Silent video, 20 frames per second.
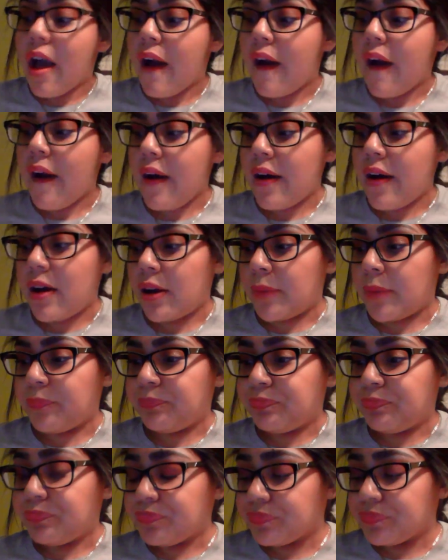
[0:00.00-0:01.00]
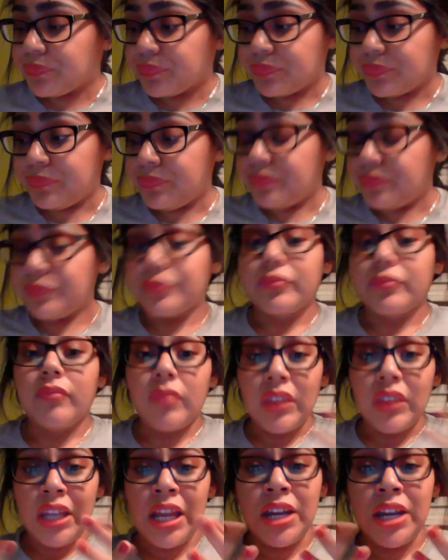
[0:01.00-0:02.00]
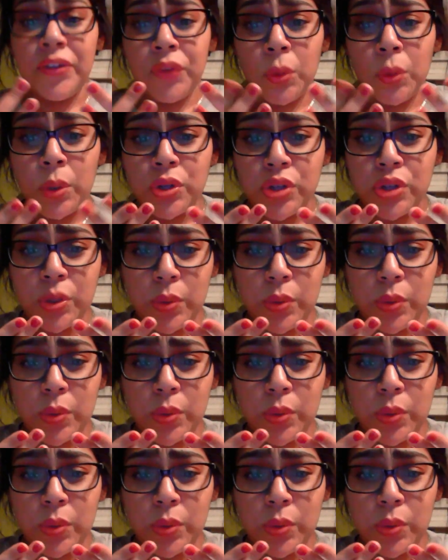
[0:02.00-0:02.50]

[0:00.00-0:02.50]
And if you're wondering